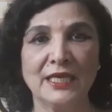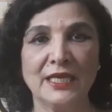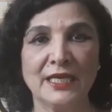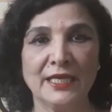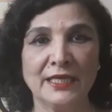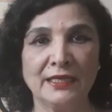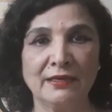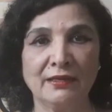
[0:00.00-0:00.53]

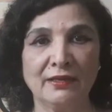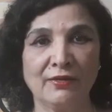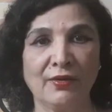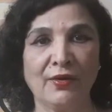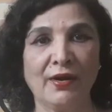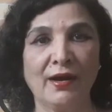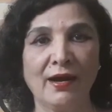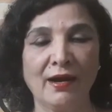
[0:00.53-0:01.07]
in
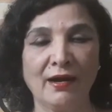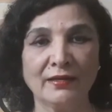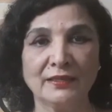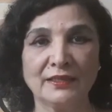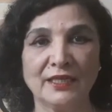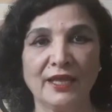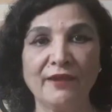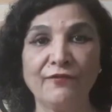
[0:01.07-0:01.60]
your heart
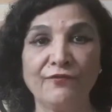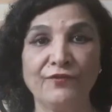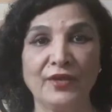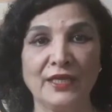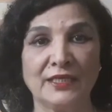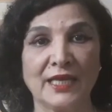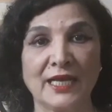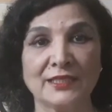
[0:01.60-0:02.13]
if
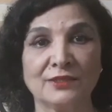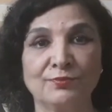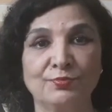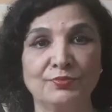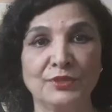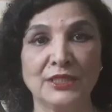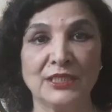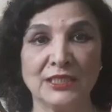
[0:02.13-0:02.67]

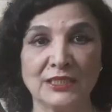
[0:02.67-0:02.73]
it